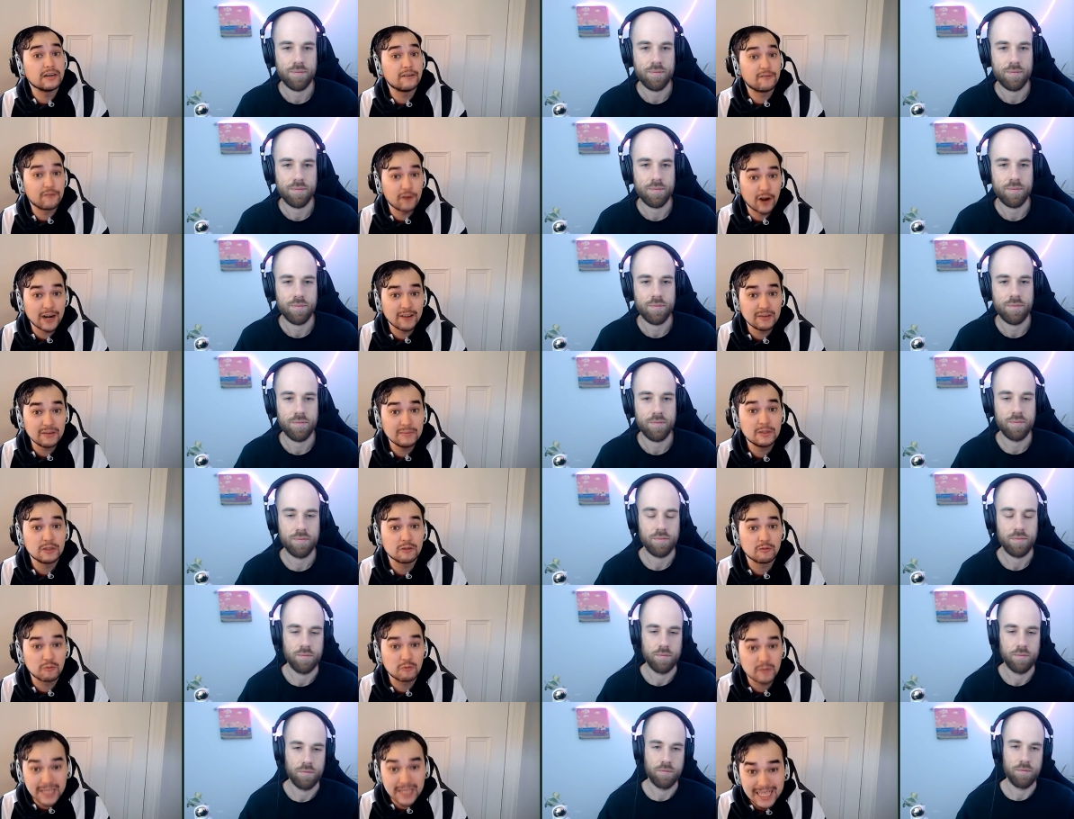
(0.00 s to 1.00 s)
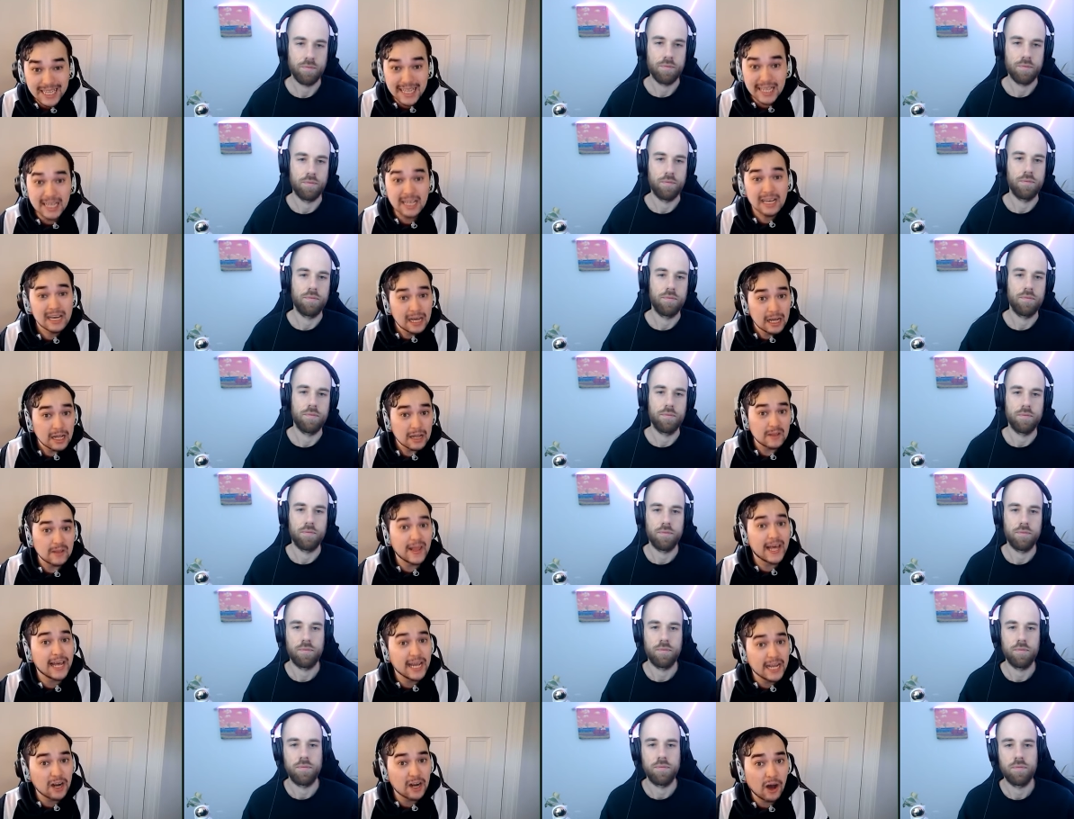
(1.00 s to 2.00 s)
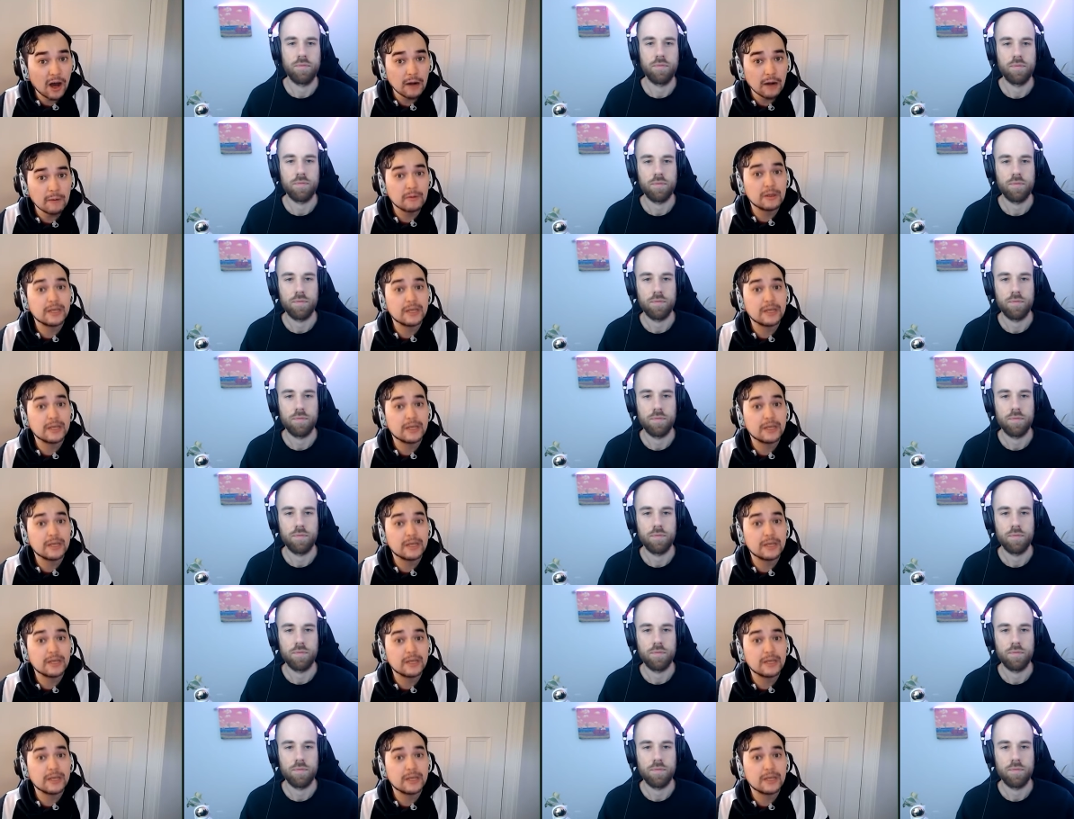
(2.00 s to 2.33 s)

Speaker 1: in front of him to really lay it on,